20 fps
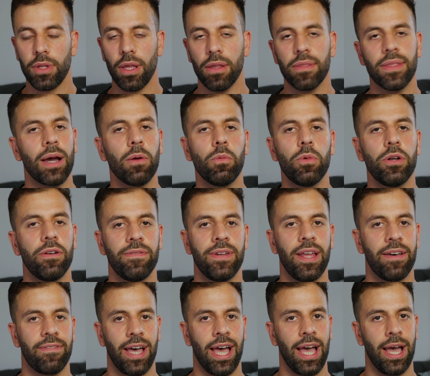that would have
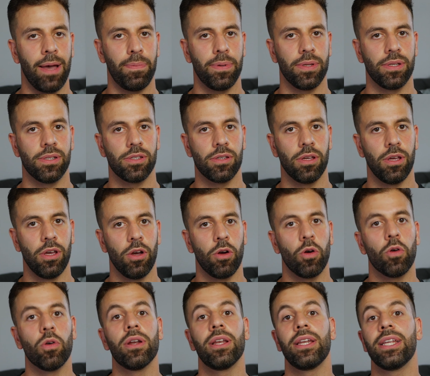never happened,
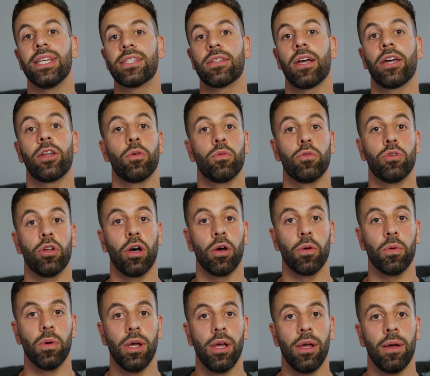or at least I don't
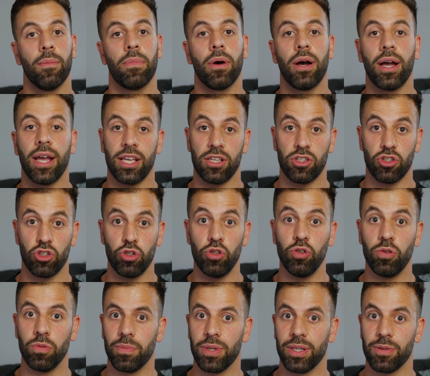know, but I
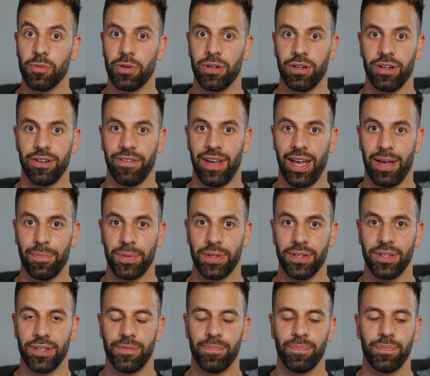assume it wouldn't have
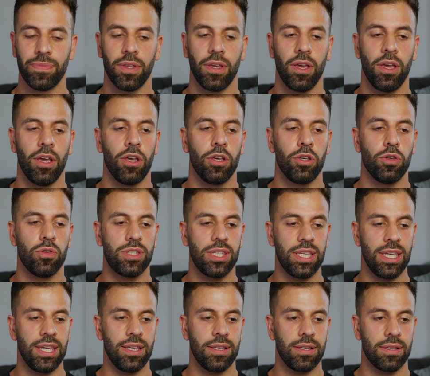happened. You
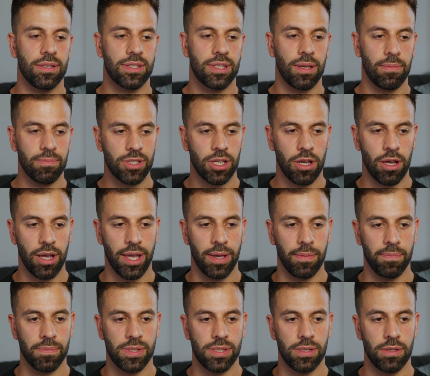see,
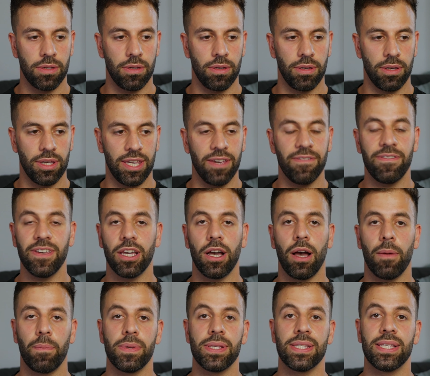sometimes giving
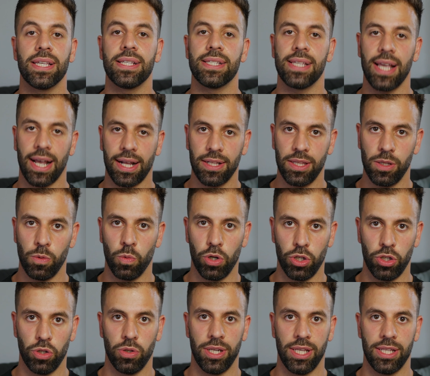up is exactly
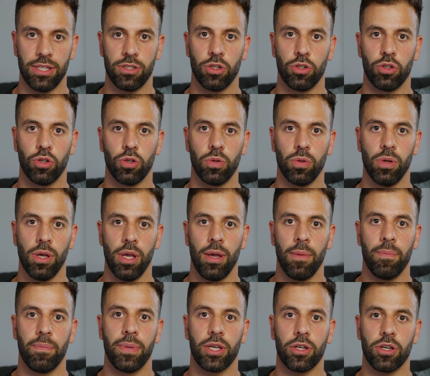what you need to do,
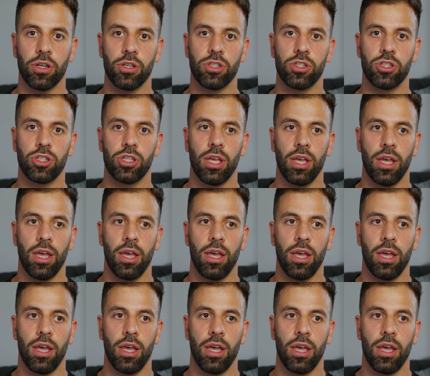because